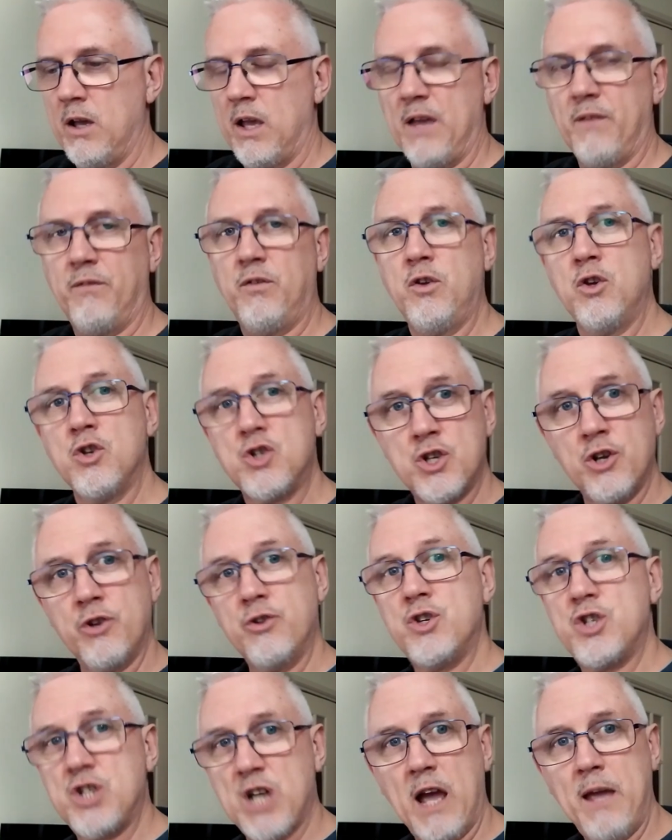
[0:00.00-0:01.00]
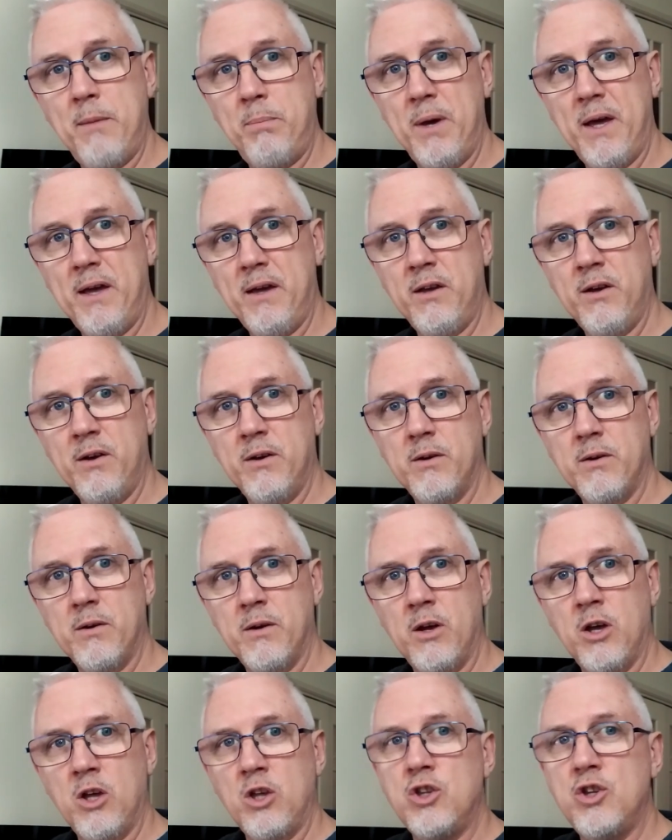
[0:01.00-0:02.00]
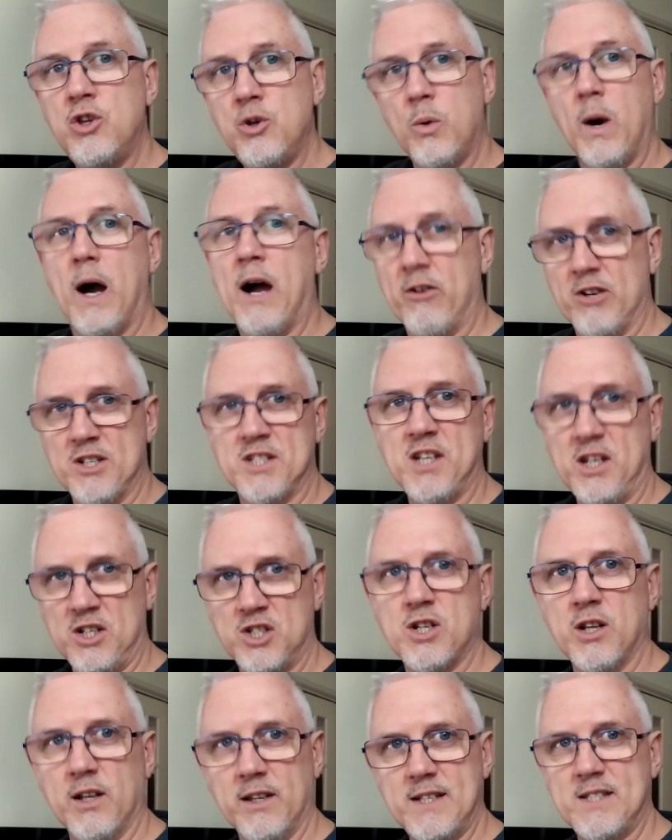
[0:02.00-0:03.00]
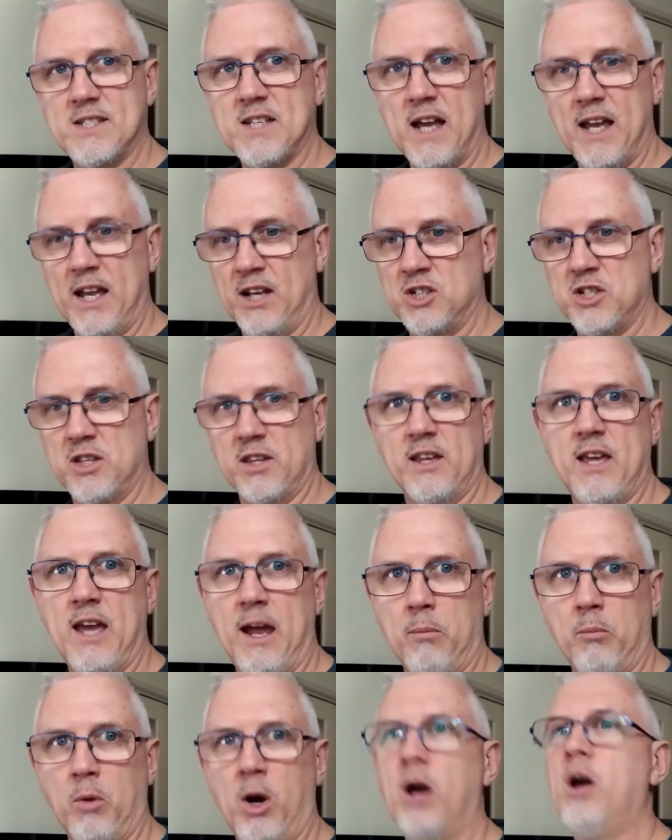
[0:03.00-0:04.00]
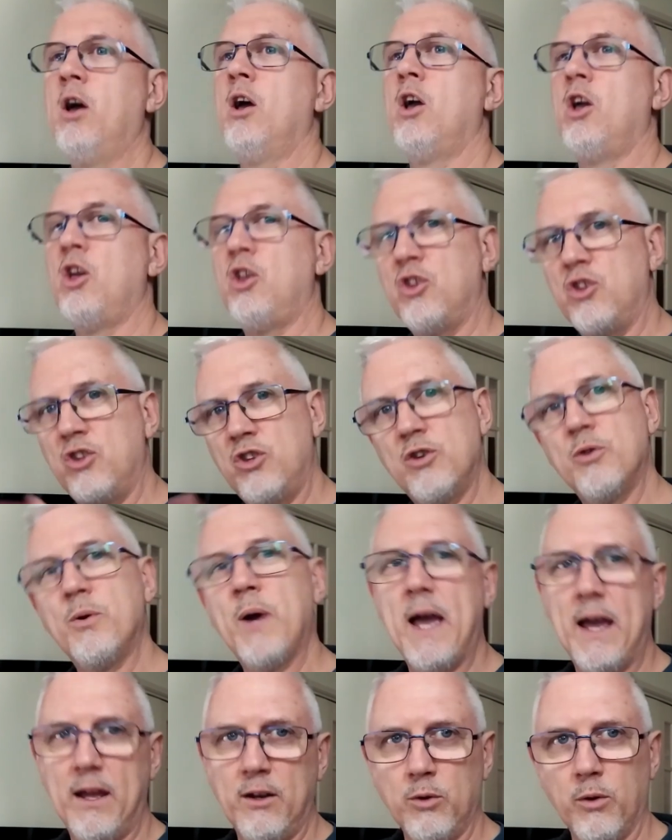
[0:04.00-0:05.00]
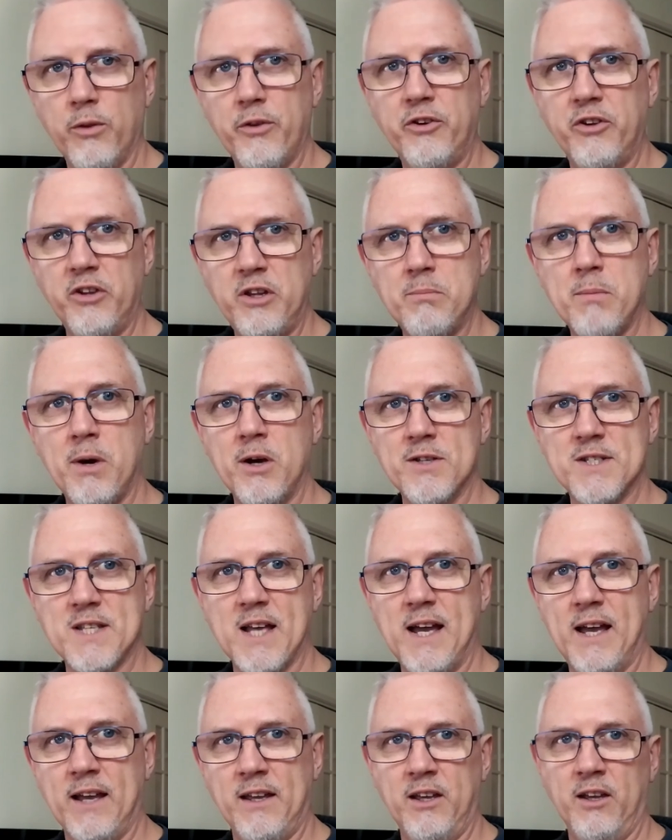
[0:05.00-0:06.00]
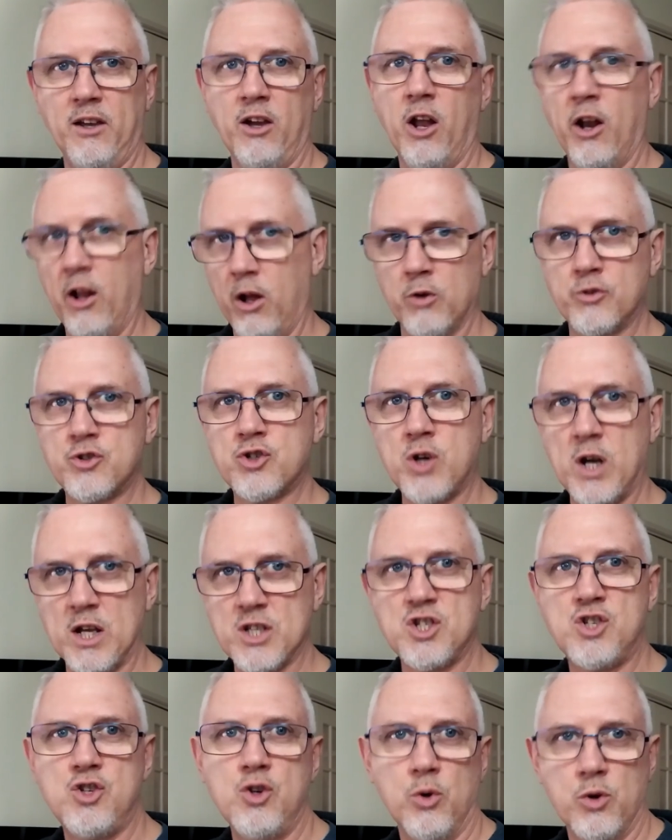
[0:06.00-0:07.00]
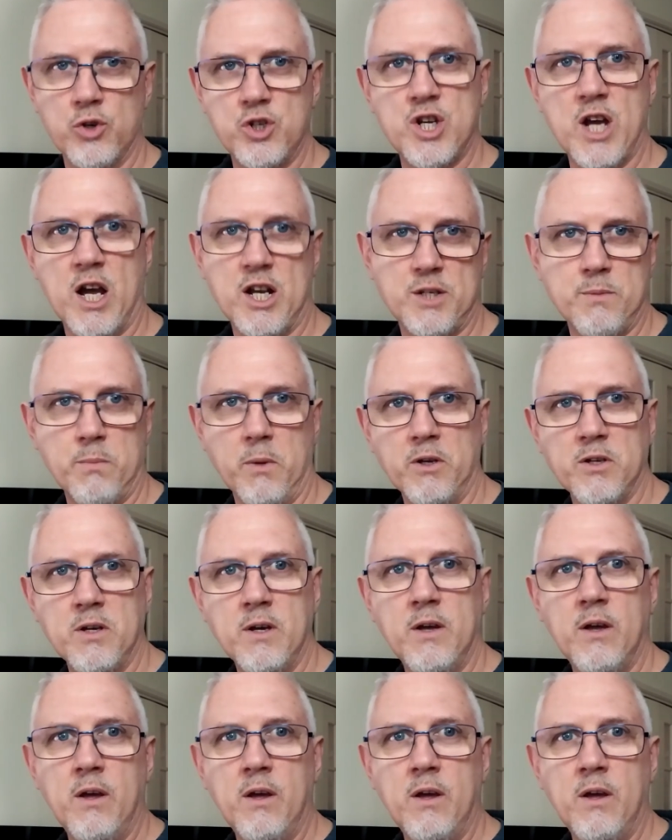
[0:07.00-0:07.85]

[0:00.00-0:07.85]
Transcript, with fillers: If you shoot JPEG, you are essentially saying to the camera, you handle the demosaicing and I'll trust your judgment.